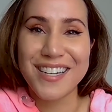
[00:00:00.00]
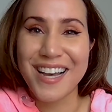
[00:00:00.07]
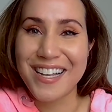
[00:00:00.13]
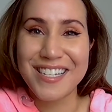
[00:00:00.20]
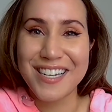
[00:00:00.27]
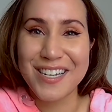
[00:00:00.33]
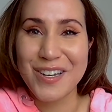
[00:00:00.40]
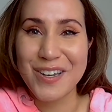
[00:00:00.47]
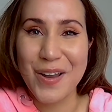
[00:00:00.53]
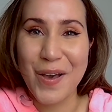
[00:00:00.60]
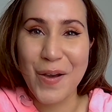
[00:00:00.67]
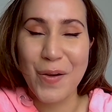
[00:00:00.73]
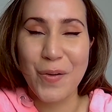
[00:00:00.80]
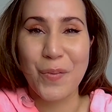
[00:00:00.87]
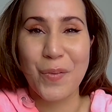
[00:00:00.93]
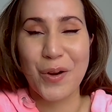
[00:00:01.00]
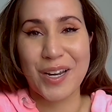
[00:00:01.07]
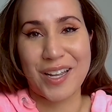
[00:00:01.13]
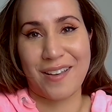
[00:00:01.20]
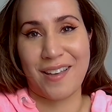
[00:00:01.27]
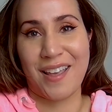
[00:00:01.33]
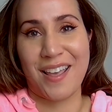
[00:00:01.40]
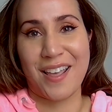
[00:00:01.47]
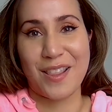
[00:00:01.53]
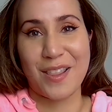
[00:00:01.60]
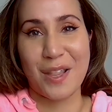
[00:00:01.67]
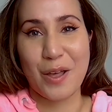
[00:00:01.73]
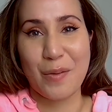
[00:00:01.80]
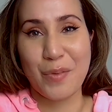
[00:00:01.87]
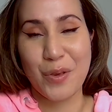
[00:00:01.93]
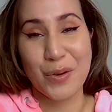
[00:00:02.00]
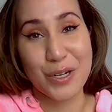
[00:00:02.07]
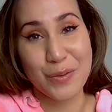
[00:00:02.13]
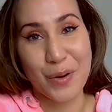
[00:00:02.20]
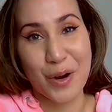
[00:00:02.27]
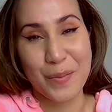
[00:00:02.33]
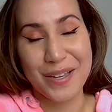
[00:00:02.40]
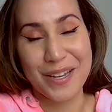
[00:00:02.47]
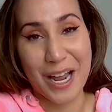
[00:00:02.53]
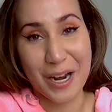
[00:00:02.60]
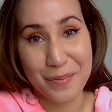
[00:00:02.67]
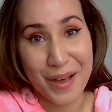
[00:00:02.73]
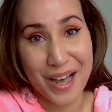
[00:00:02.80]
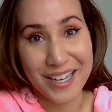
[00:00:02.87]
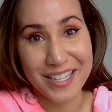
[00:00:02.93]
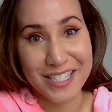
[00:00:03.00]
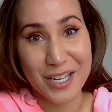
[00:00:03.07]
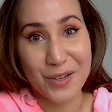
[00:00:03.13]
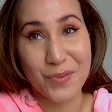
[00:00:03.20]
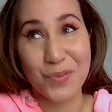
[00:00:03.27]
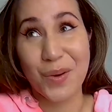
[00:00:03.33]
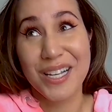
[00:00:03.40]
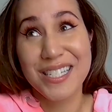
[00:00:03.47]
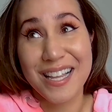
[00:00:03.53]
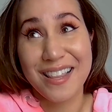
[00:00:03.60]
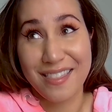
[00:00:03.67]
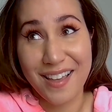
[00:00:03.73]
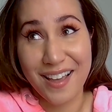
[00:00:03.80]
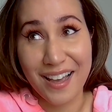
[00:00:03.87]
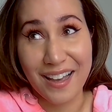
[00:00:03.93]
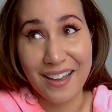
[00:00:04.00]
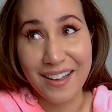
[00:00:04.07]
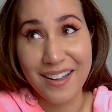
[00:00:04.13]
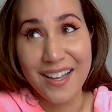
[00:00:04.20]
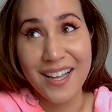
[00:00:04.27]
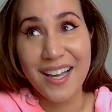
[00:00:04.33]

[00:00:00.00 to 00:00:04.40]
I didn't know working in a beauty department at a magazine was a thing